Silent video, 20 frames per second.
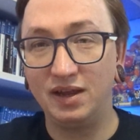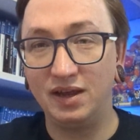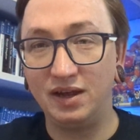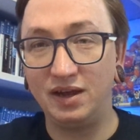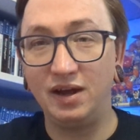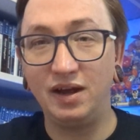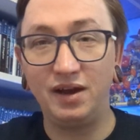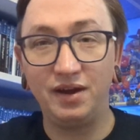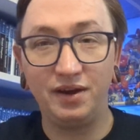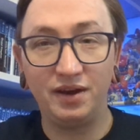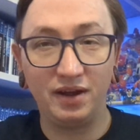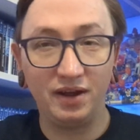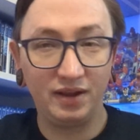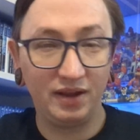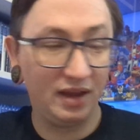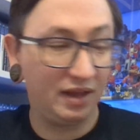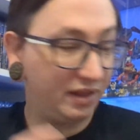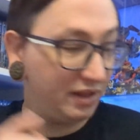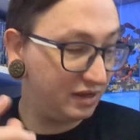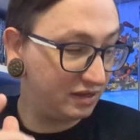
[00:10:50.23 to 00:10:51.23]
and
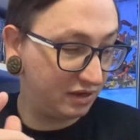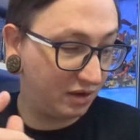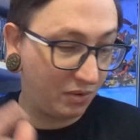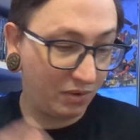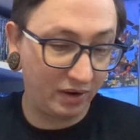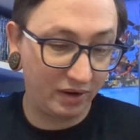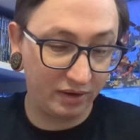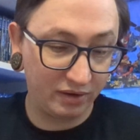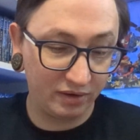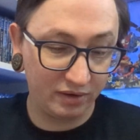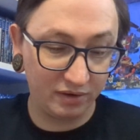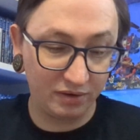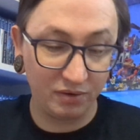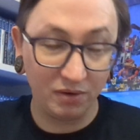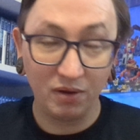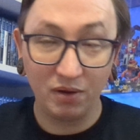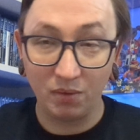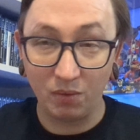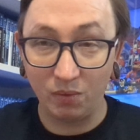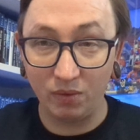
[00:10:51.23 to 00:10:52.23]
yeah, these are quite good
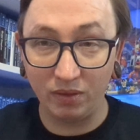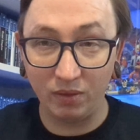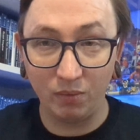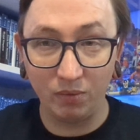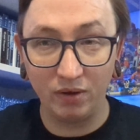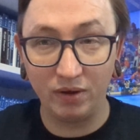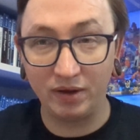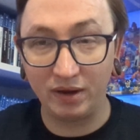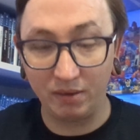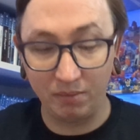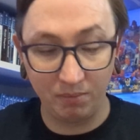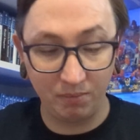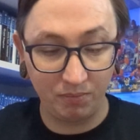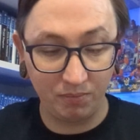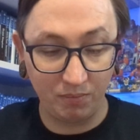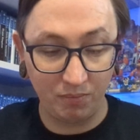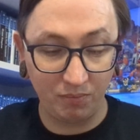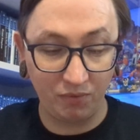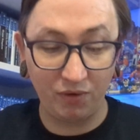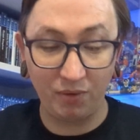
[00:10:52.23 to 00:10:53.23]
when they're working
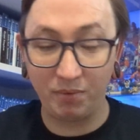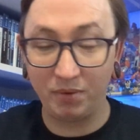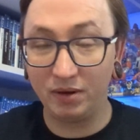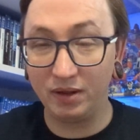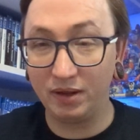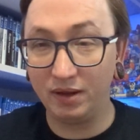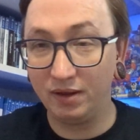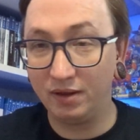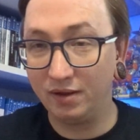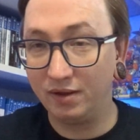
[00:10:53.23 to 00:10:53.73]
properly,